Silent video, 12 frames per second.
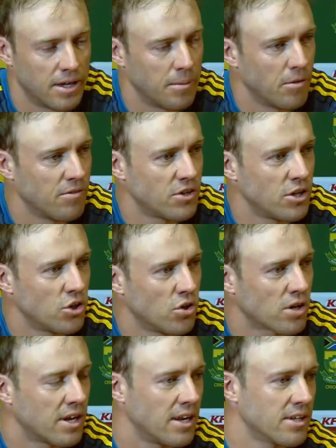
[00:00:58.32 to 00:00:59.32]
Obviously,
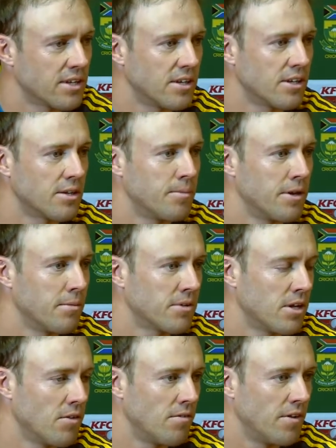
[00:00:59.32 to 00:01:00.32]
Jacques Callis has made
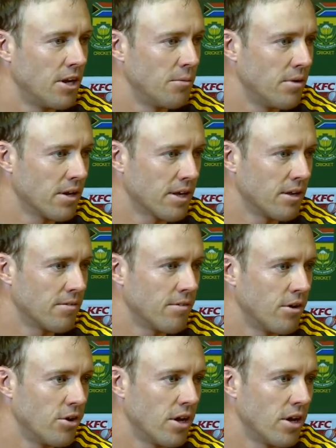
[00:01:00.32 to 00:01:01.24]
himself available again for